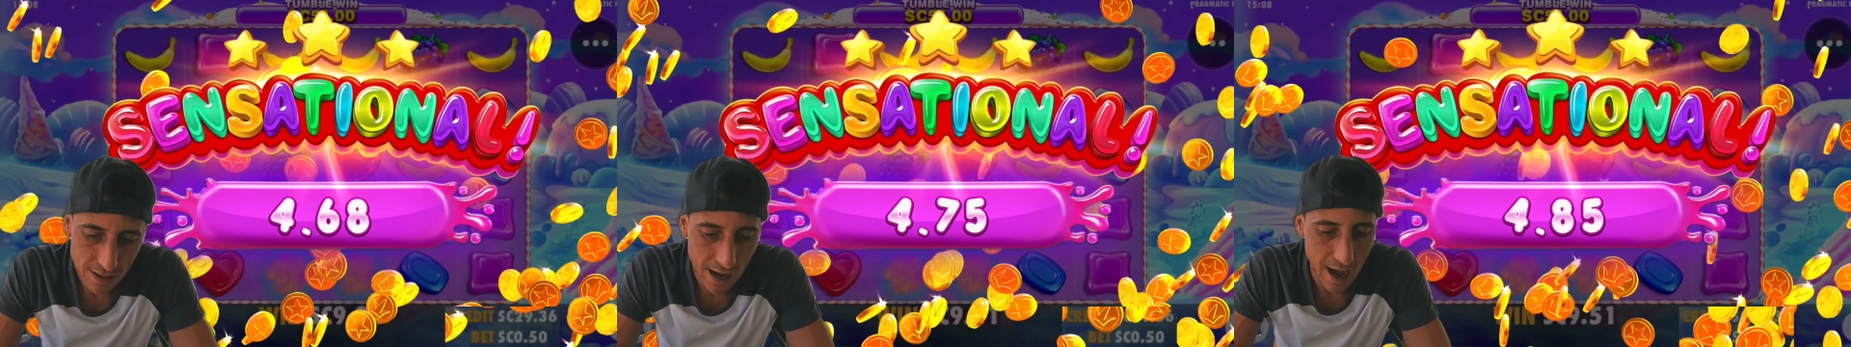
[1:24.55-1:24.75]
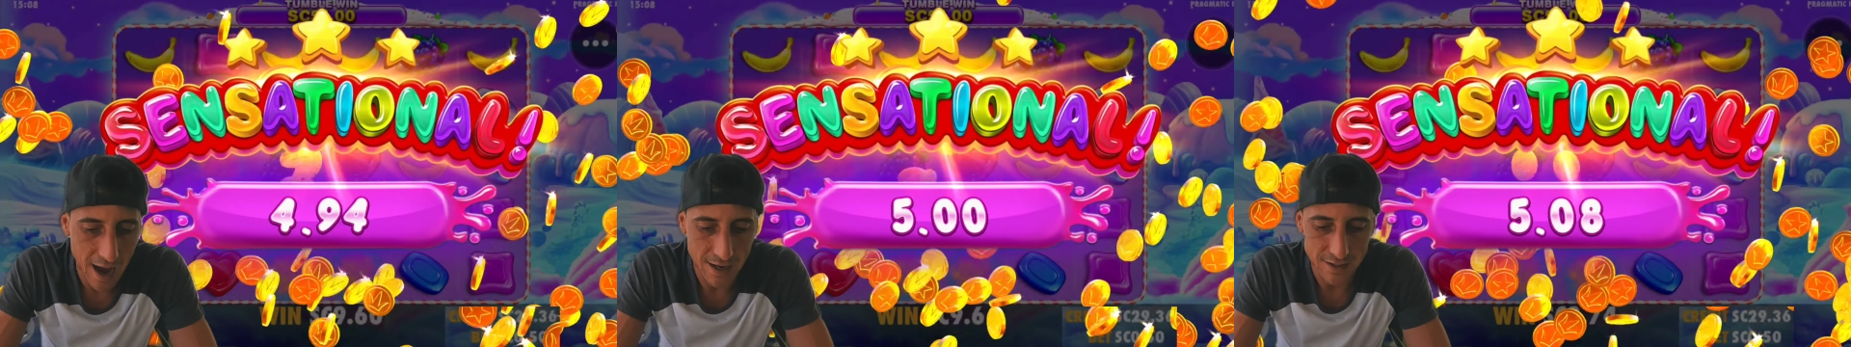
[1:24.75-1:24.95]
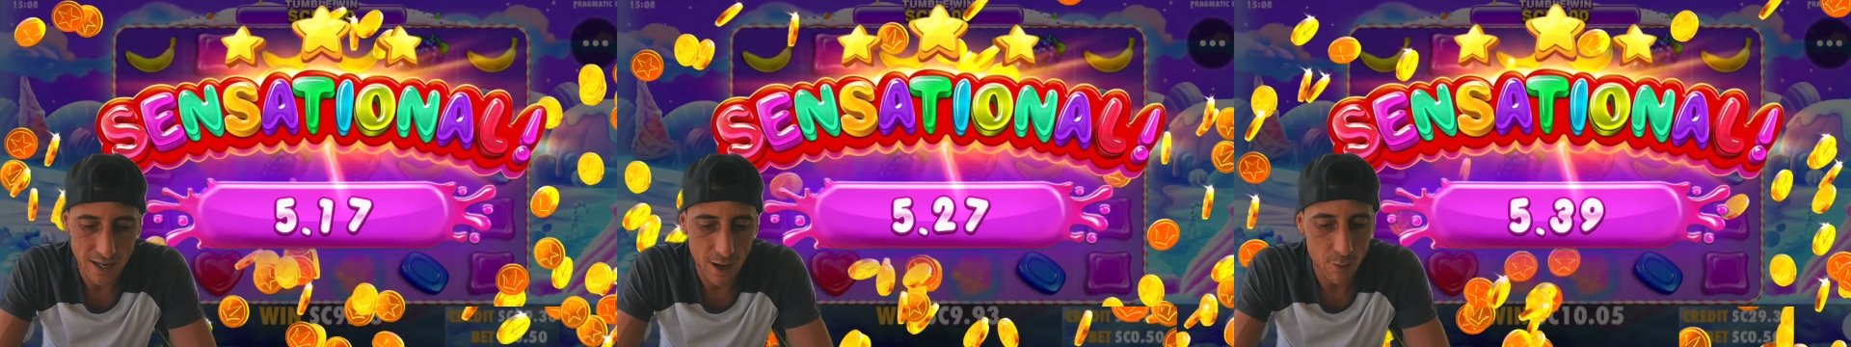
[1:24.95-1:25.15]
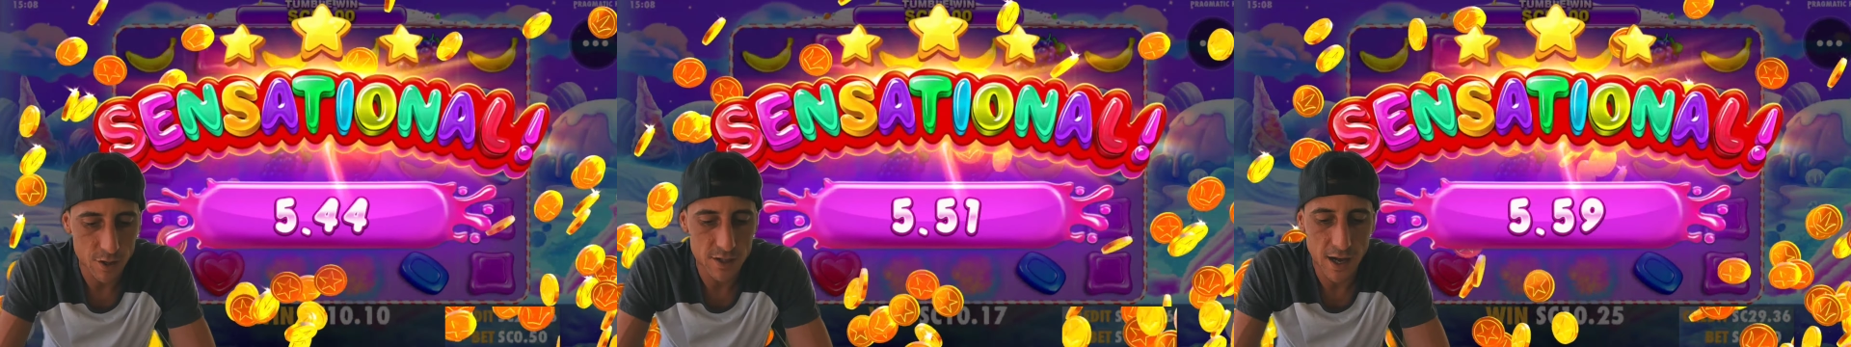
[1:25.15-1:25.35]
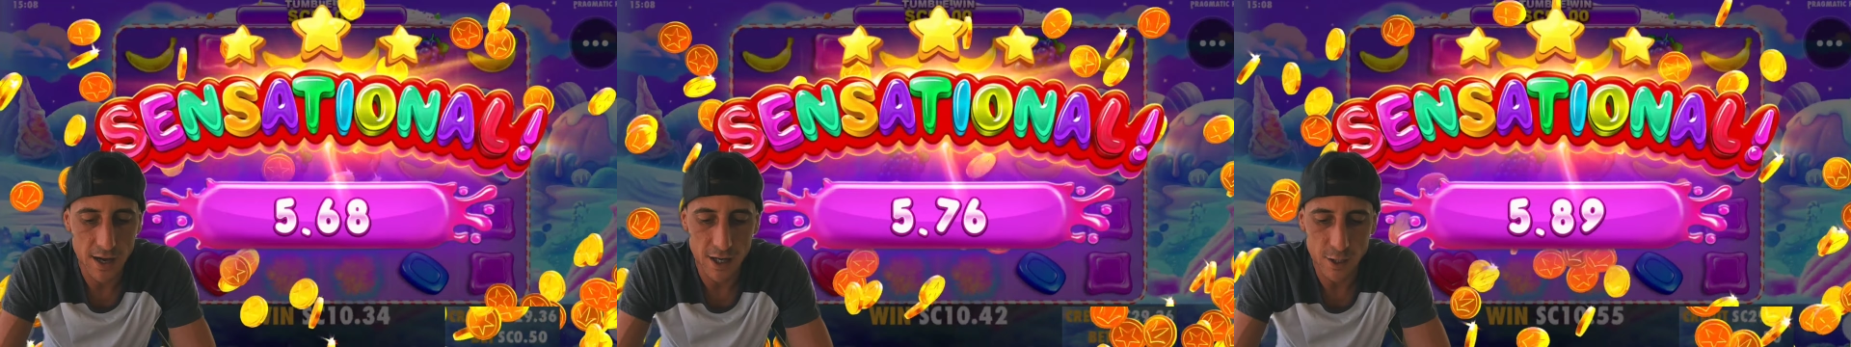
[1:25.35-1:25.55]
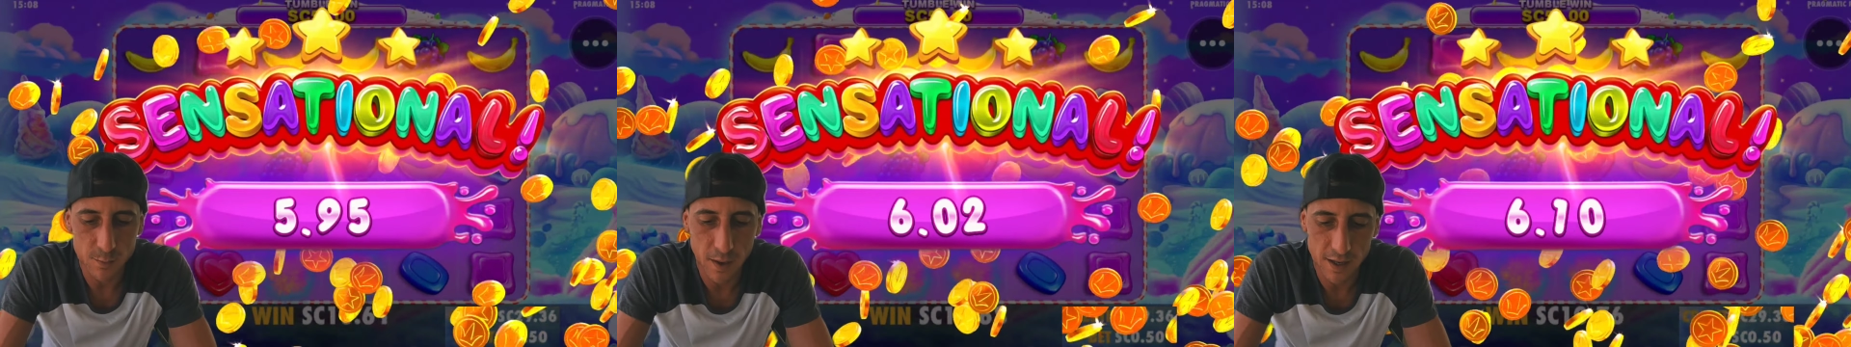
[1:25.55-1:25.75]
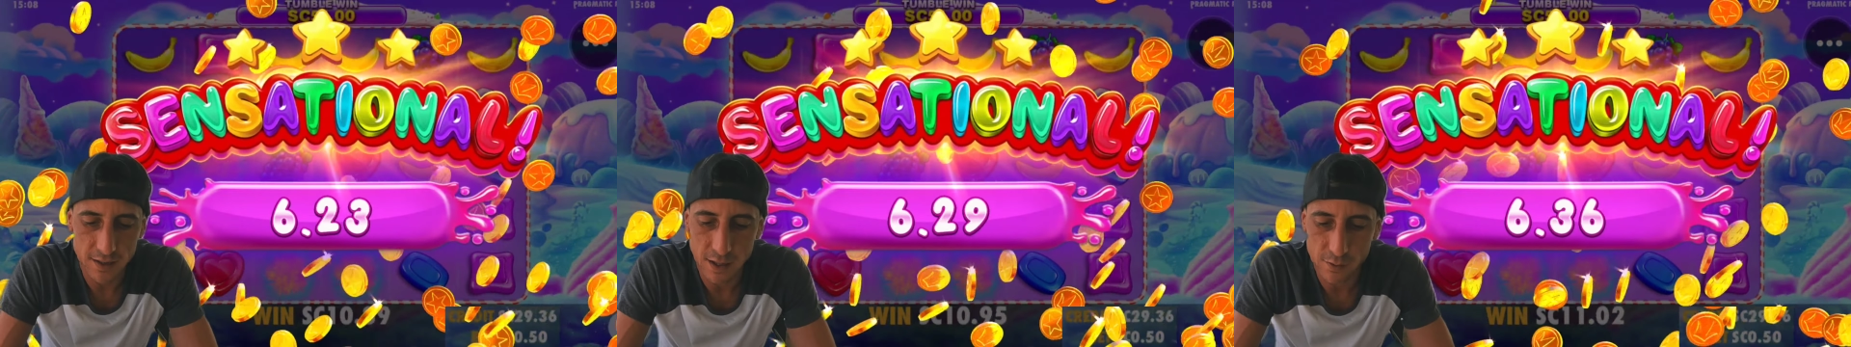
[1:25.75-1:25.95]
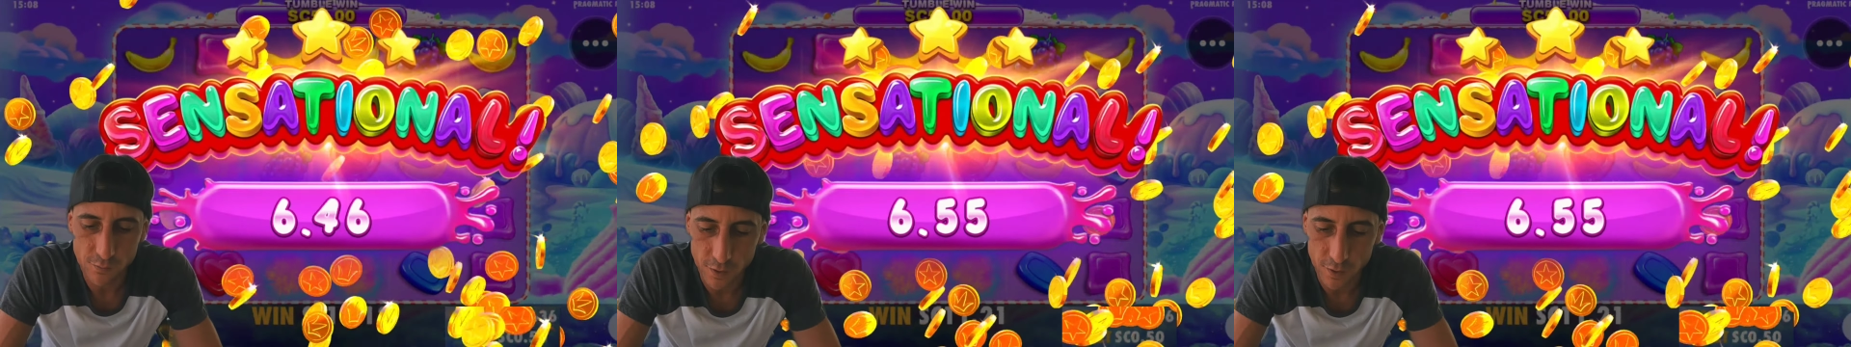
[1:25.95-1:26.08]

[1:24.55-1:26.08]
Guys, I was not expecting